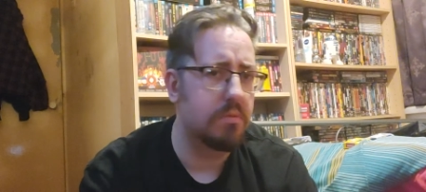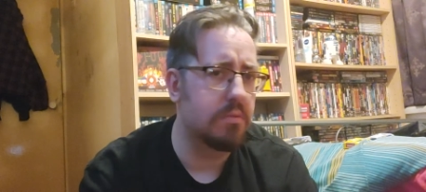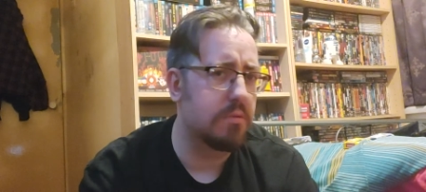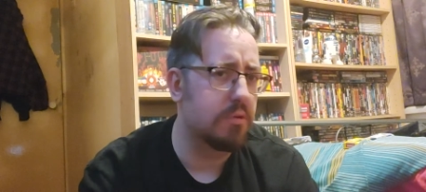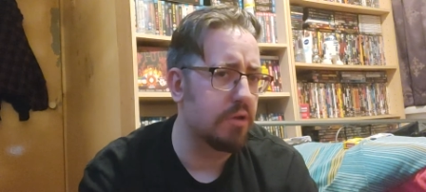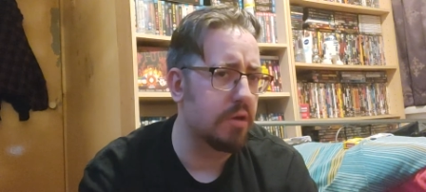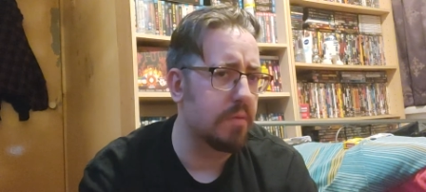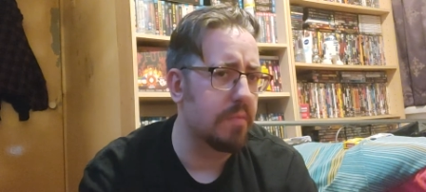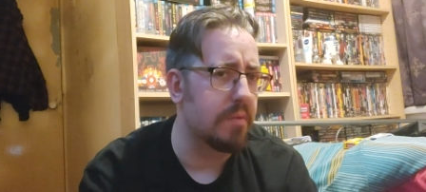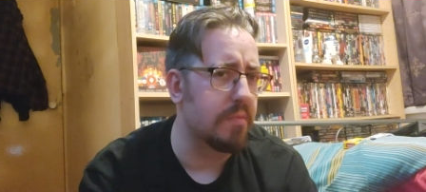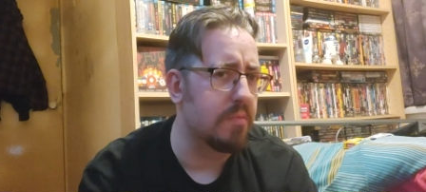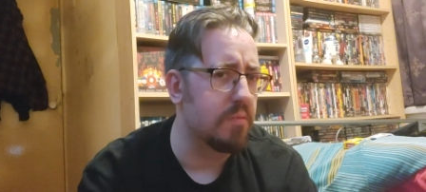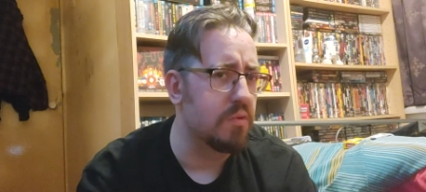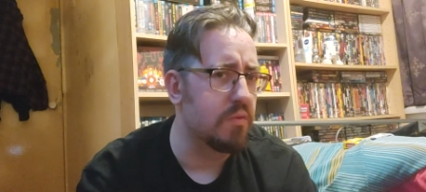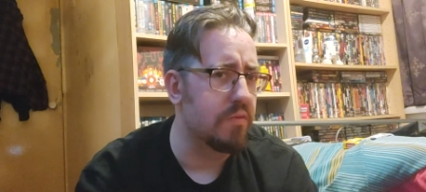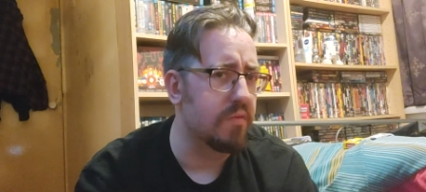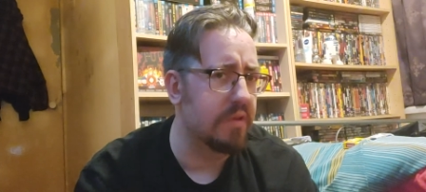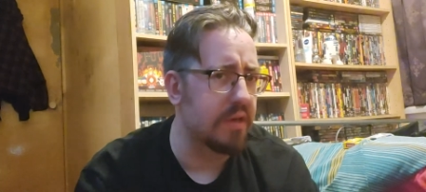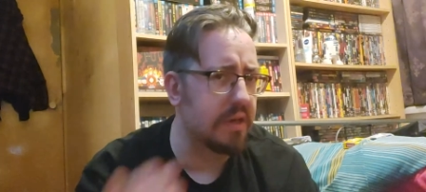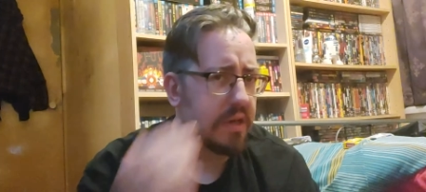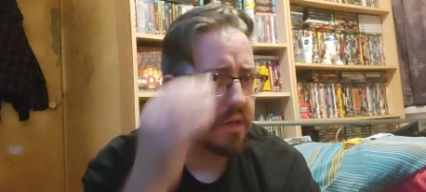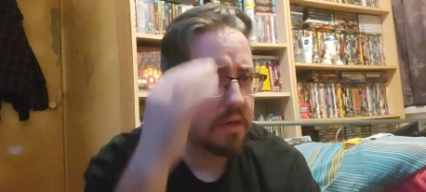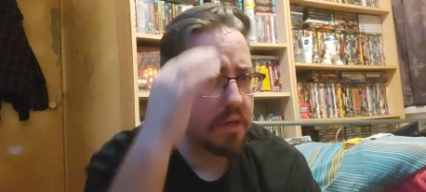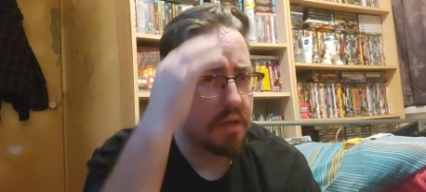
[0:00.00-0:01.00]
German
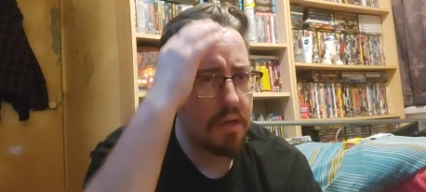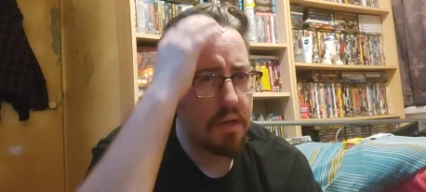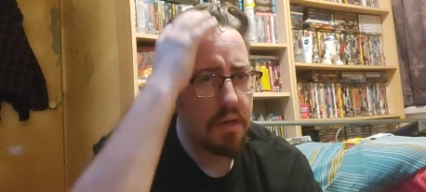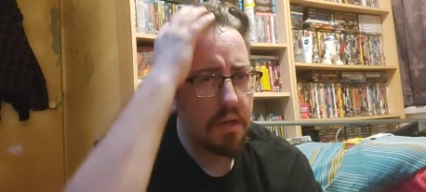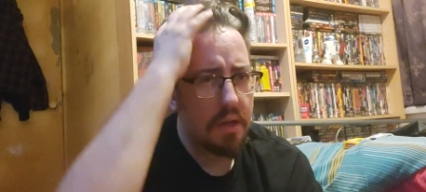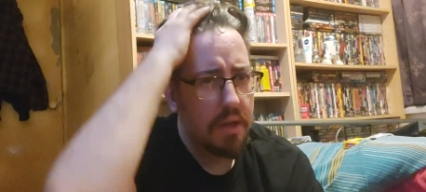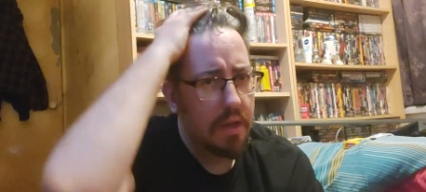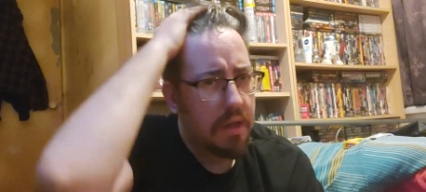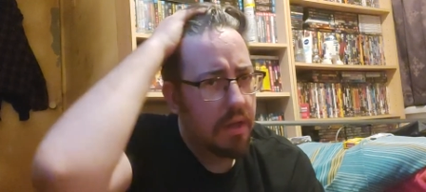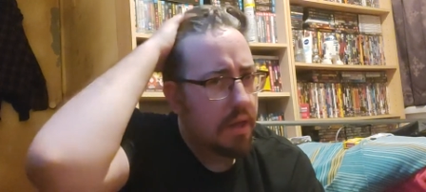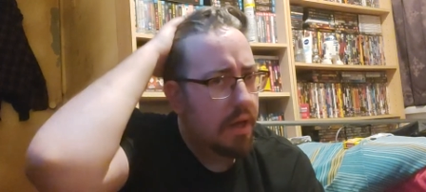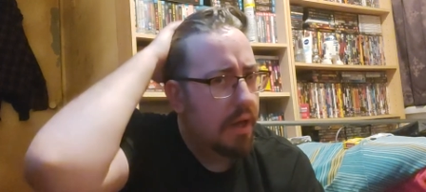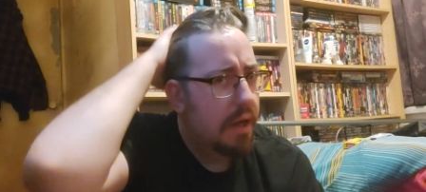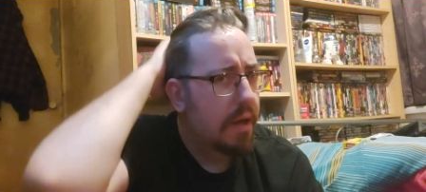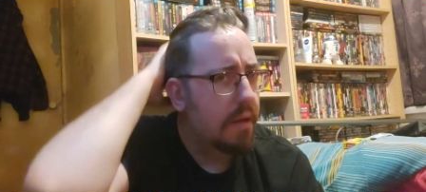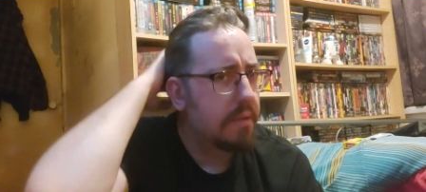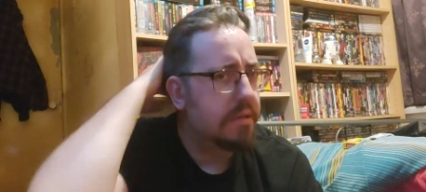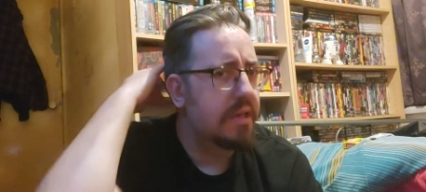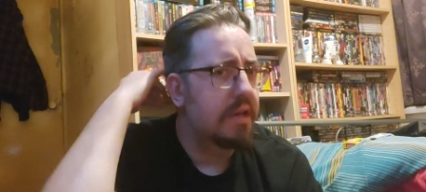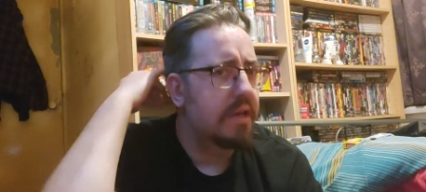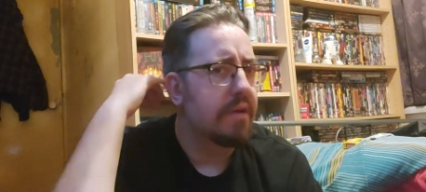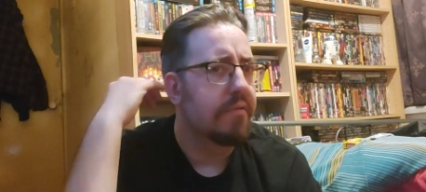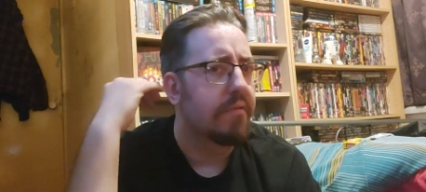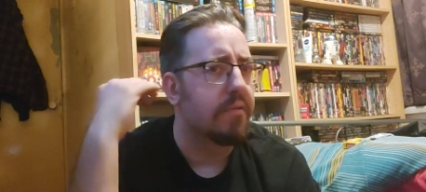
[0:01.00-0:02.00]
movie
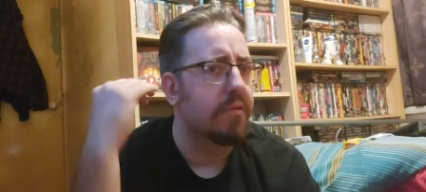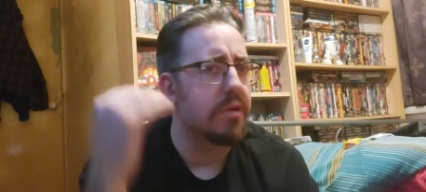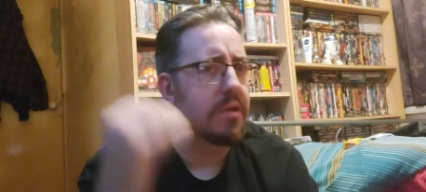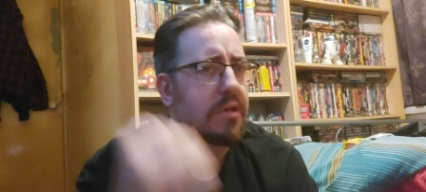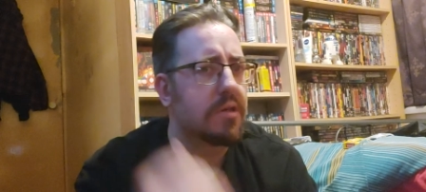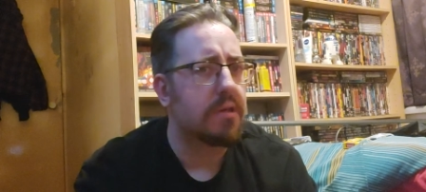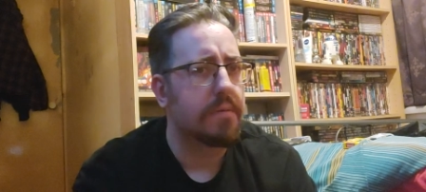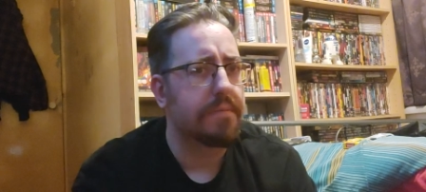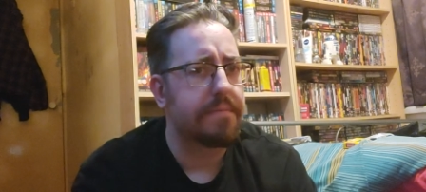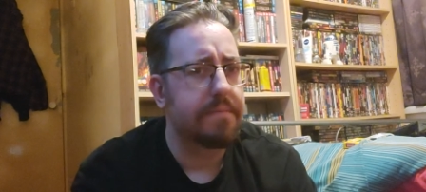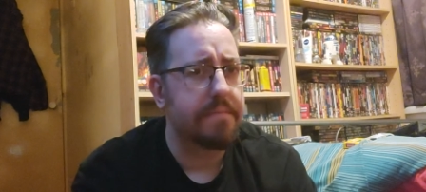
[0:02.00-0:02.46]
deliveries.